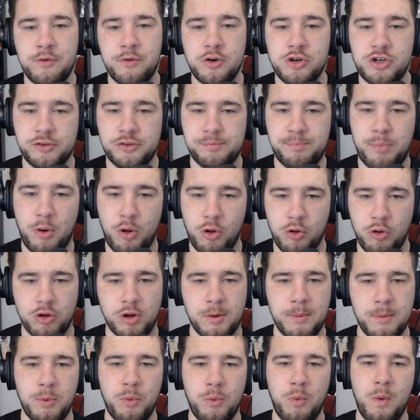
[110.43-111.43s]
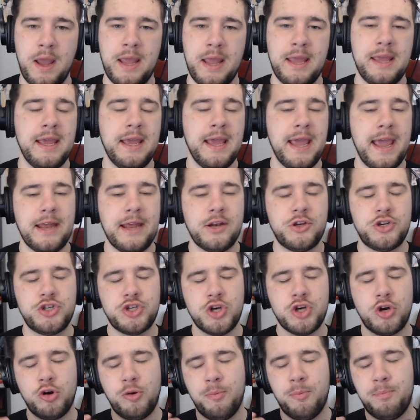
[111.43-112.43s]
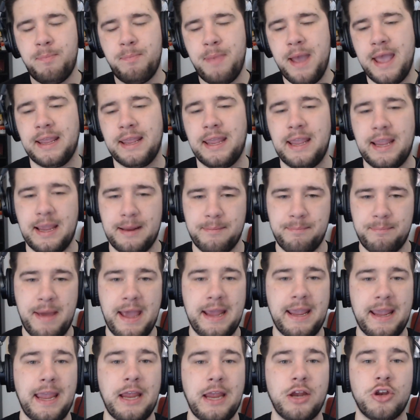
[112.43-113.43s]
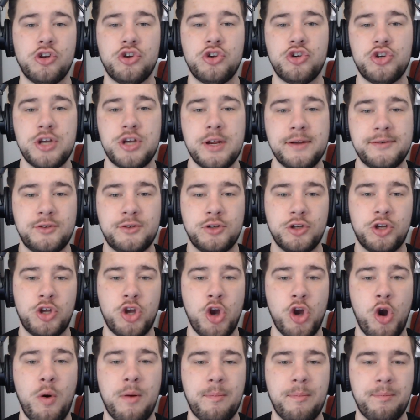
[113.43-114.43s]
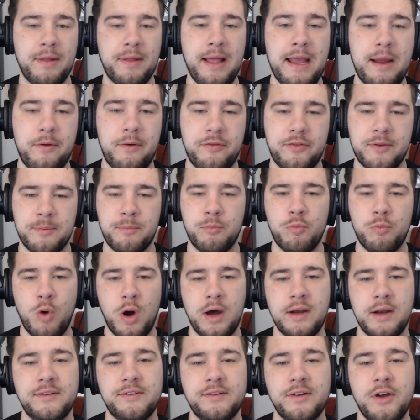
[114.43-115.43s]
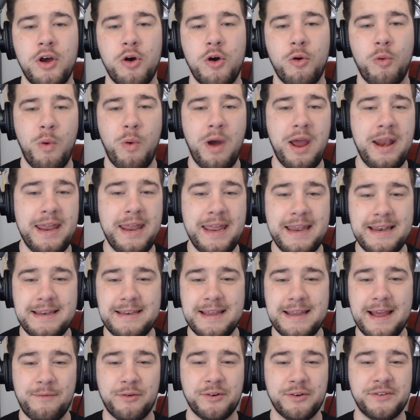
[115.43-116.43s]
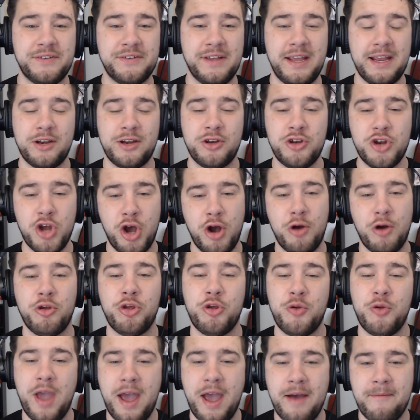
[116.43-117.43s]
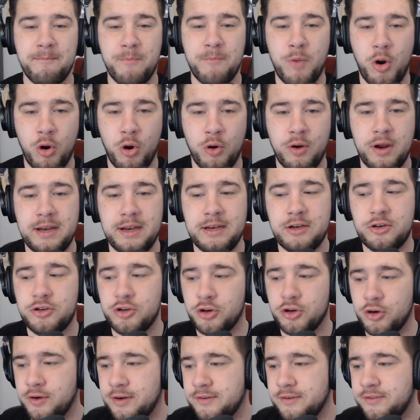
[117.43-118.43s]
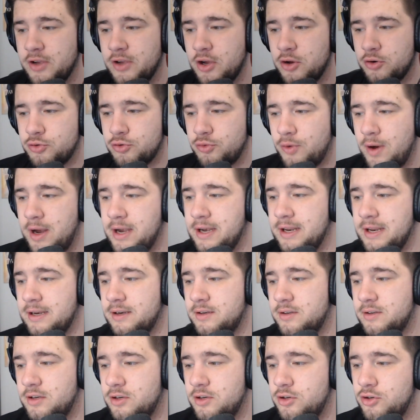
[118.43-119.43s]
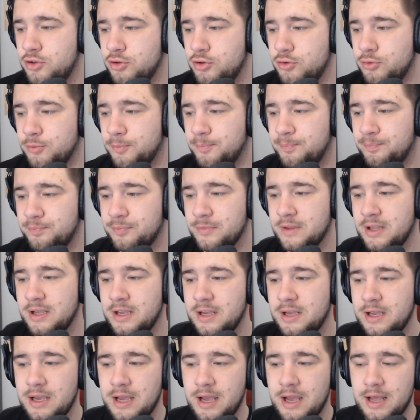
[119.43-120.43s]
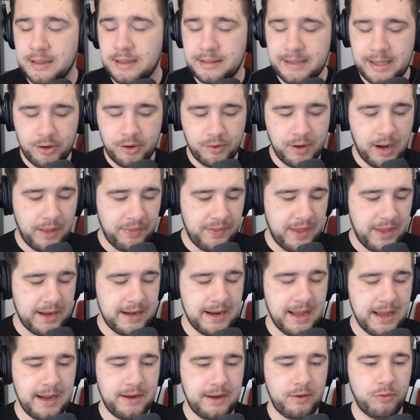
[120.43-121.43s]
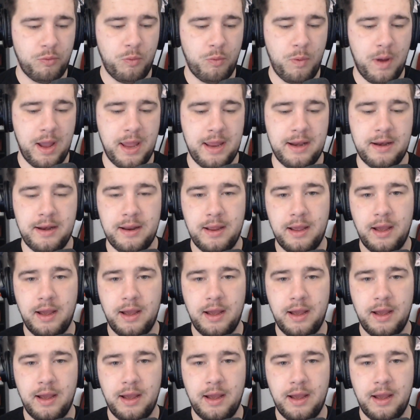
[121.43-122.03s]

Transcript: just pulling him away, and Shoto begging and begging just to go and play with them once, when Endeavor saying, no, you have more endurance training to do. Later on that night, when